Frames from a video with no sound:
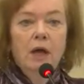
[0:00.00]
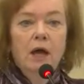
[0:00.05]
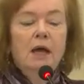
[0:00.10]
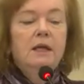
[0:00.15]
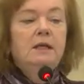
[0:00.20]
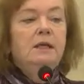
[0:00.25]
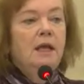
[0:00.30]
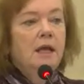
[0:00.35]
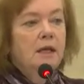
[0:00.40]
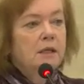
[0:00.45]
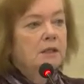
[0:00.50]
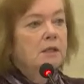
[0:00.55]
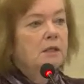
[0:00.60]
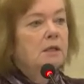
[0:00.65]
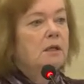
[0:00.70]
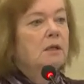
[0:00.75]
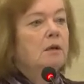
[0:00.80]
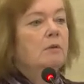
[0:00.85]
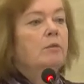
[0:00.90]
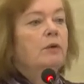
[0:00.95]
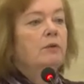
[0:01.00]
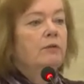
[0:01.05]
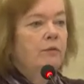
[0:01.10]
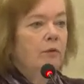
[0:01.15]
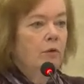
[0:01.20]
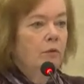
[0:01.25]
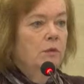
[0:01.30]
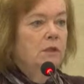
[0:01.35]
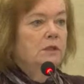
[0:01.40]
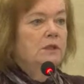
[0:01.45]
And yet,
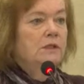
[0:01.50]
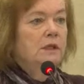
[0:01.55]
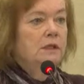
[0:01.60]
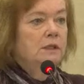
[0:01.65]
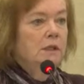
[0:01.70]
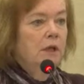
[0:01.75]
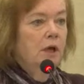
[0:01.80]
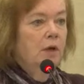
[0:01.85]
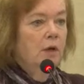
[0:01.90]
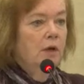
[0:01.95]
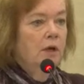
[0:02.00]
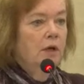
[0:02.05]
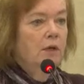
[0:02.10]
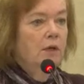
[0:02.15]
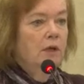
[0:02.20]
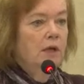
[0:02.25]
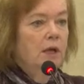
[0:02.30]
performance is lower.